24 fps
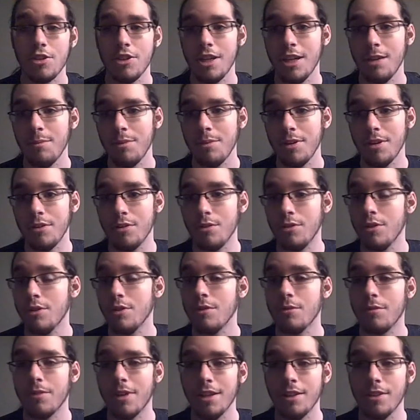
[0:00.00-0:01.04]
the champion, who you
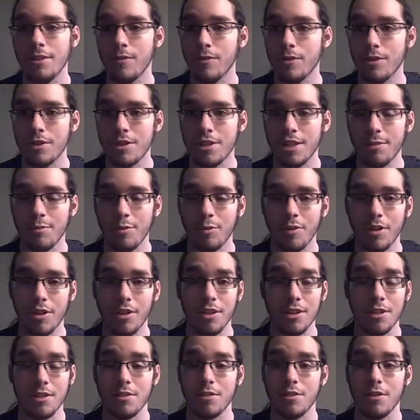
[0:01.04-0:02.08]
don't fight the first time
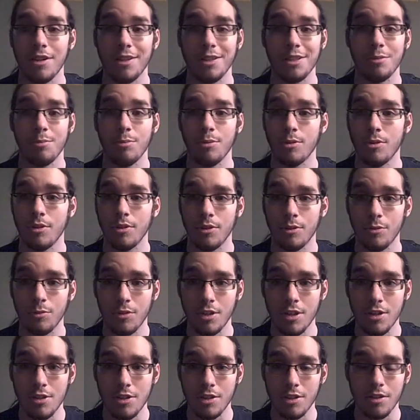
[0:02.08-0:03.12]
around, is exploring the
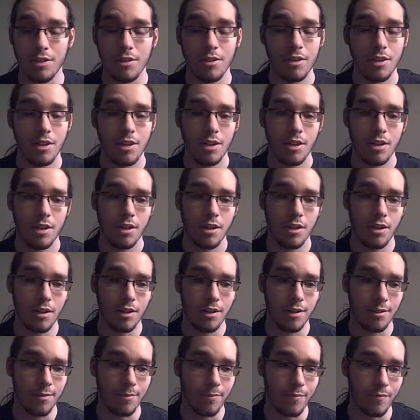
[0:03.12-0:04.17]
region.
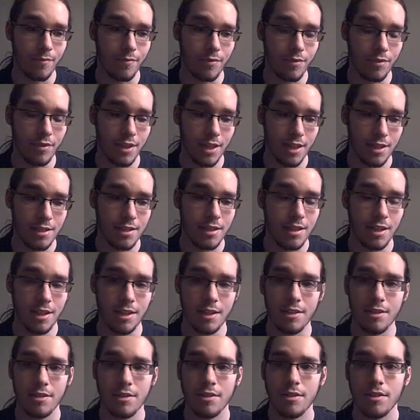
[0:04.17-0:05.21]
That's
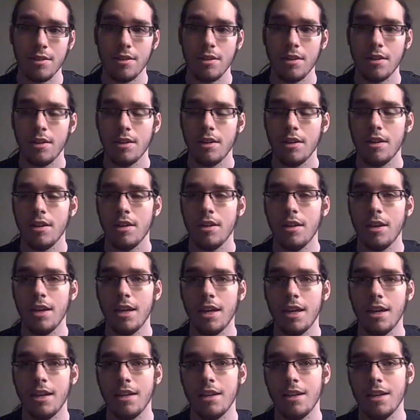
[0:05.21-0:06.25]
nice.
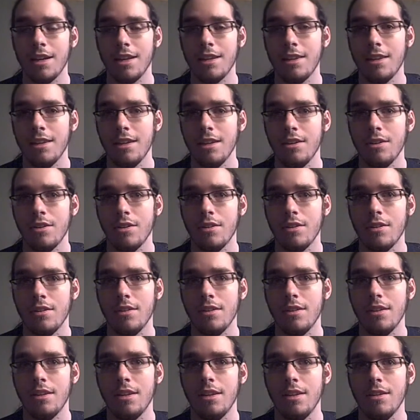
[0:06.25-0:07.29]
And I think
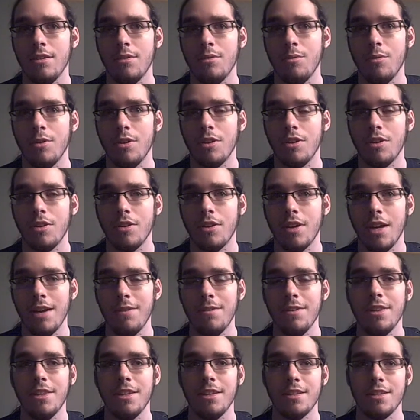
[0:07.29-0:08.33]
with
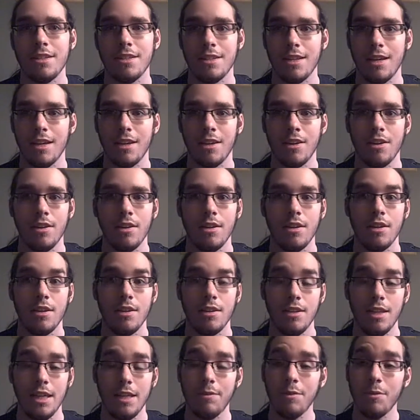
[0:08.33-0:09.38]
everything said,
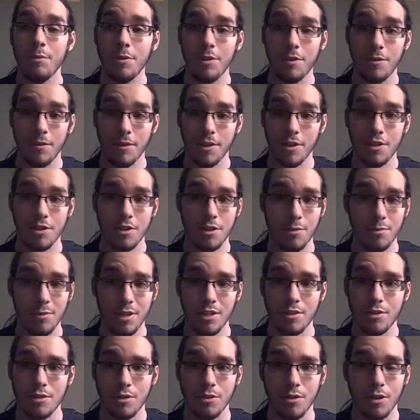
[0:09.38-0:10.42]
even when you finish the
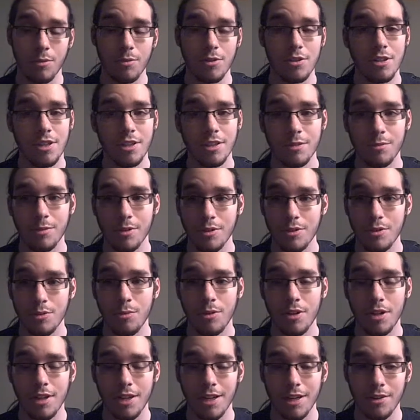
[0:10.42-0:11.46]
main story, which takes about
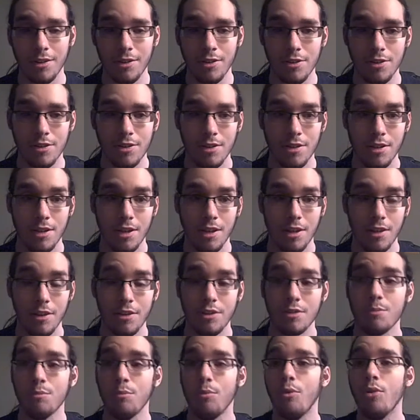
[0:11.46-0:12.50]
20 hours,
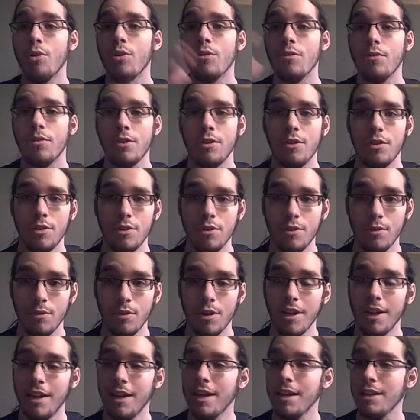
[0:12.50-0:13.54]
there's more for you to
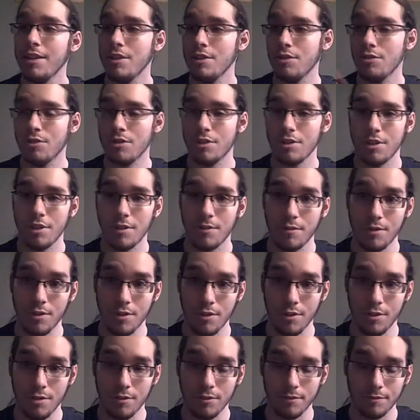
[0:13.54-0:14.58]
do, extra stuff to
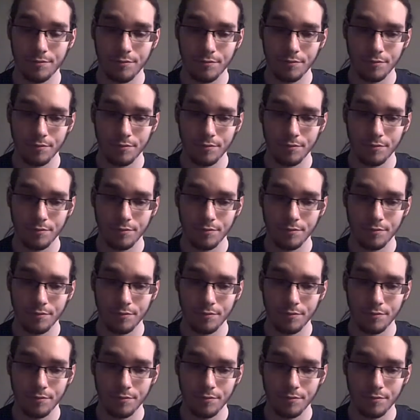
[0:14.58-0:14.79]
do.